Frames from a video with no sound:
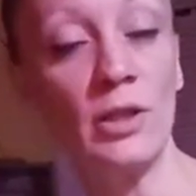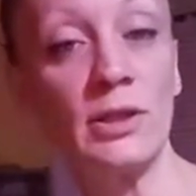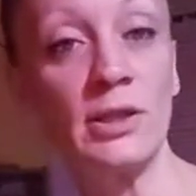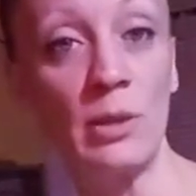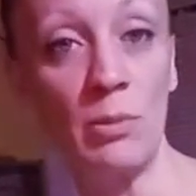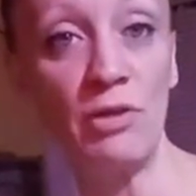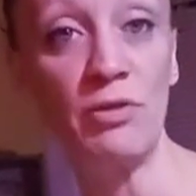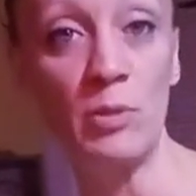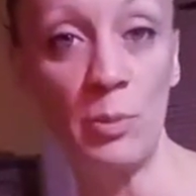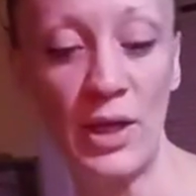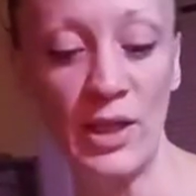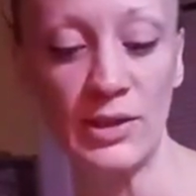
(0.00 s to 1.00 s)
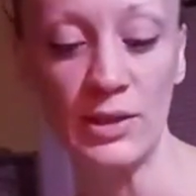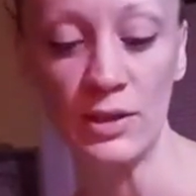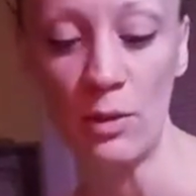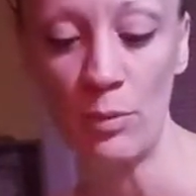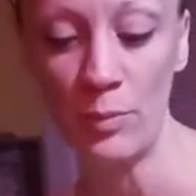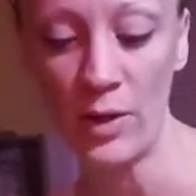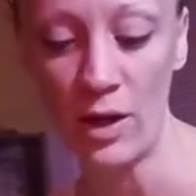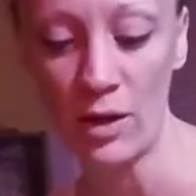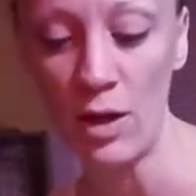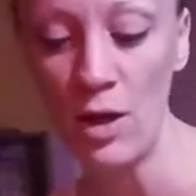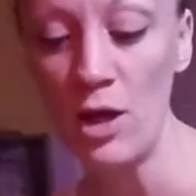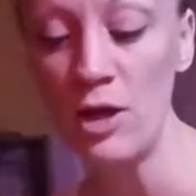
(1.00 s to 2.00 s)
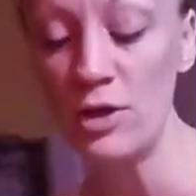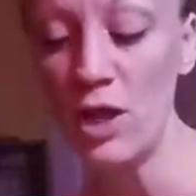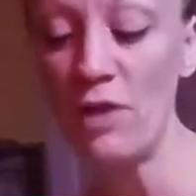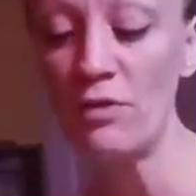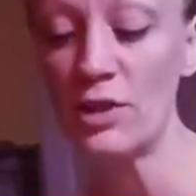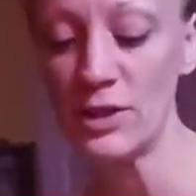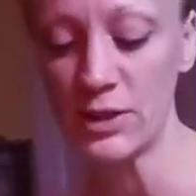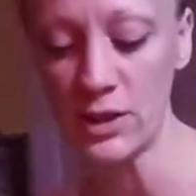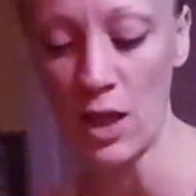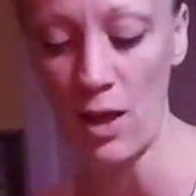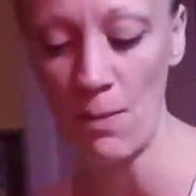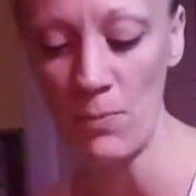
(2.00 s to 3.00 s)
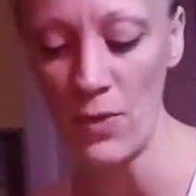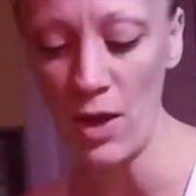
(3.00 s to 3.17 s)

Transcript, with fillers: It's somebody from the past is coming back. You have cassette.